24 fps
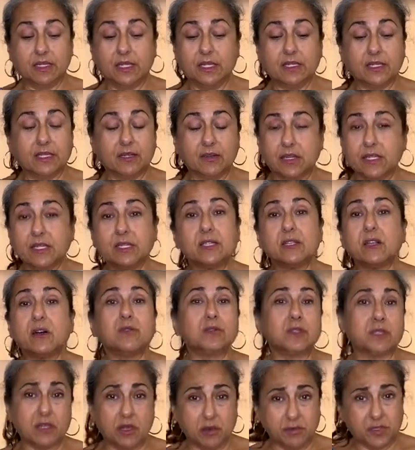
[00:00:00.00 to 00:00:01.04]
There is no
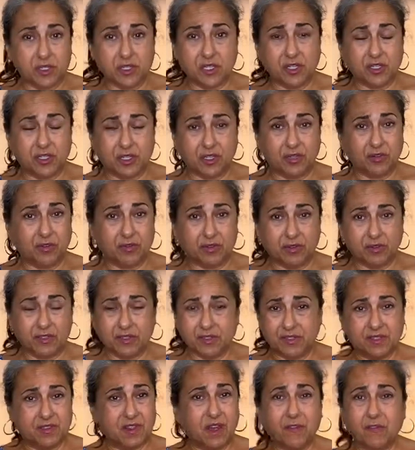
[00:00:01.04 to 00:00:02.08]
substitute. The
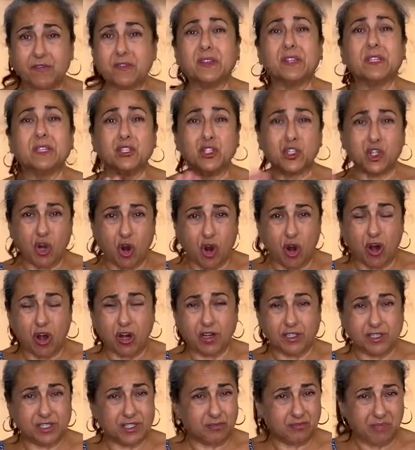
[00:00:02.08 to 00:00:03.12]
stuff in the
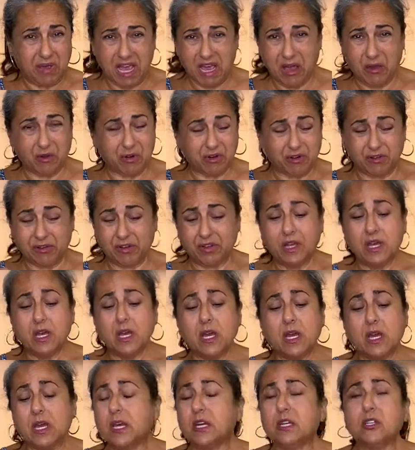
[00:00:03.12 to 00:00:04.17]
jars, the powdered
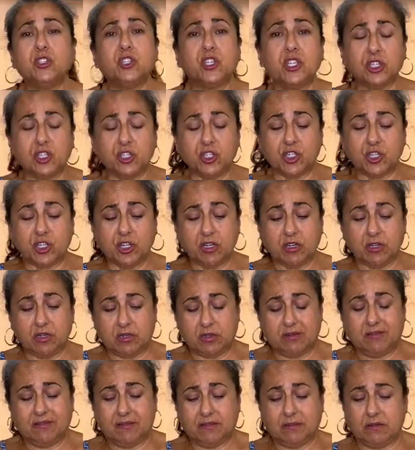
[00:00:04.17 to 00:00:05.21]
ginger
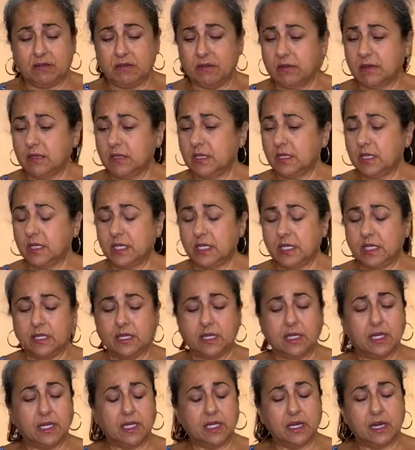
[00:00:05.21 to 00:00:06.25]
in
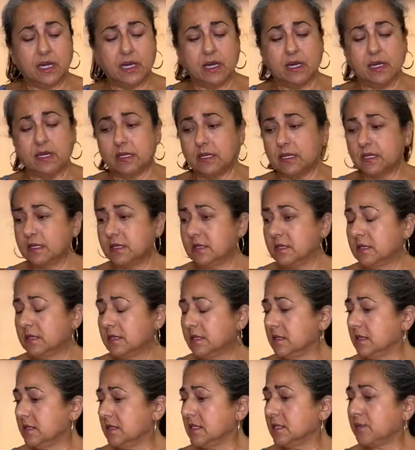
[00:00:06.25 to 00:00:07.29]
the uh,
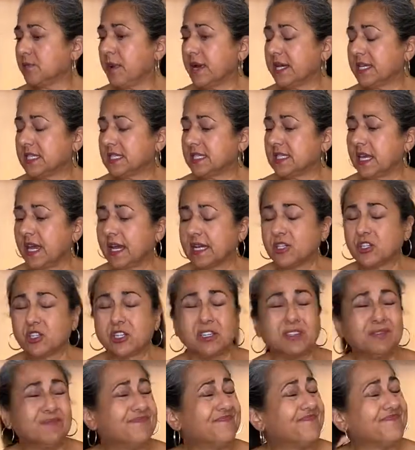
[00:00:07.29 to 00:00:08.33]
spice section,